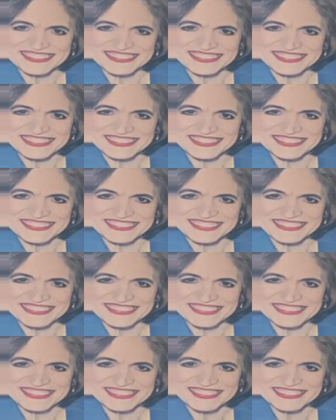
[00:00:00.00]

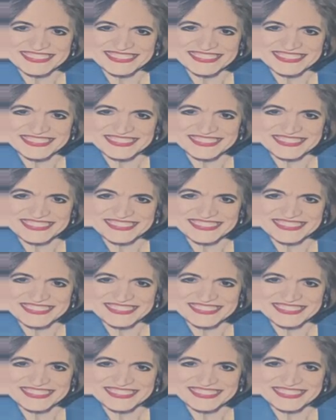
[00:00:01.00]

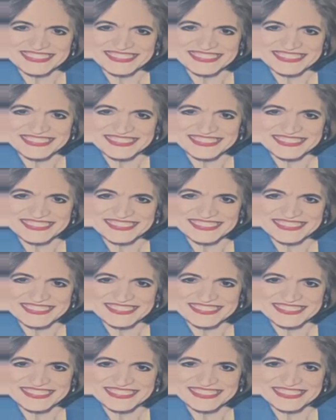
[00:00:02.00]

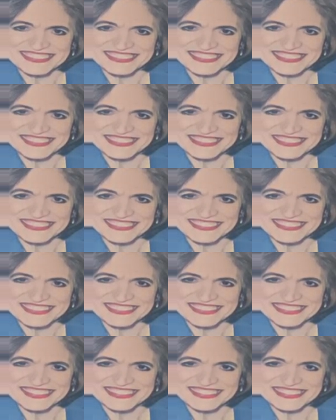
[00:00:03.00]

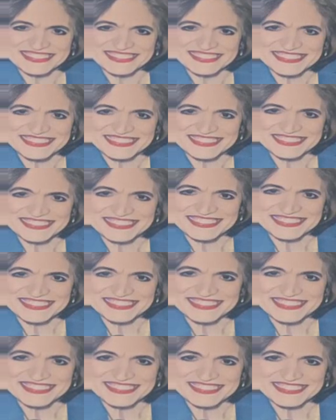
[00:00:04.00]

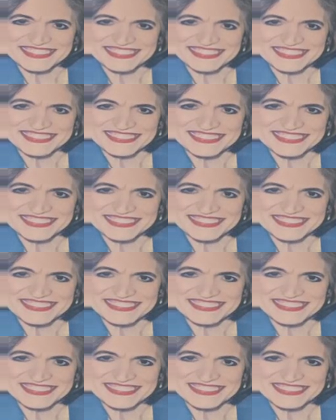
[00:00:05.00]

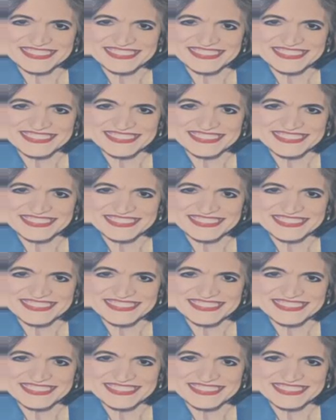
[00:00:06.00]
No words are spoken by the person on screen.